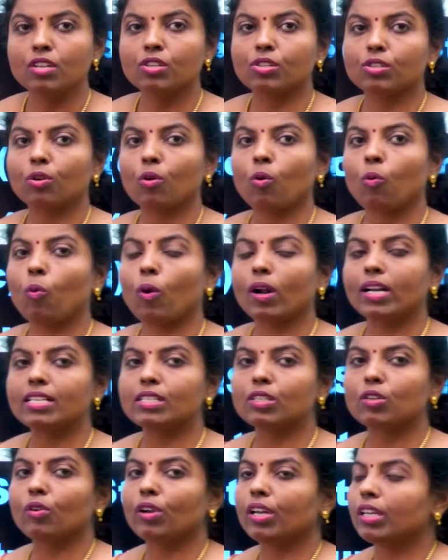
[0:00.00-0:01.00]
So what
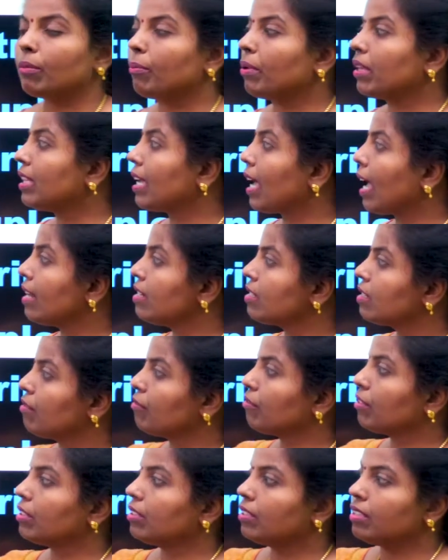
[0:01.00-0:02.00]
is going to be the answer
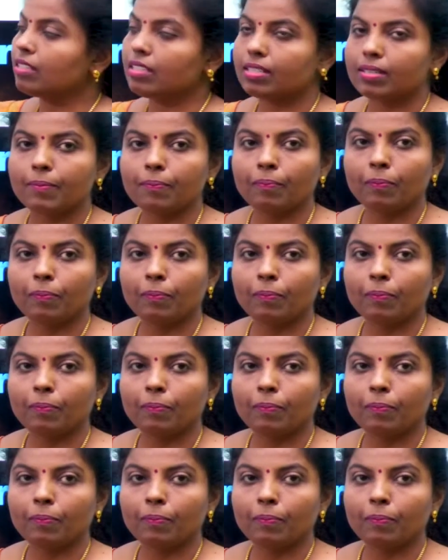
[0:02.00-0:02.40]
for this?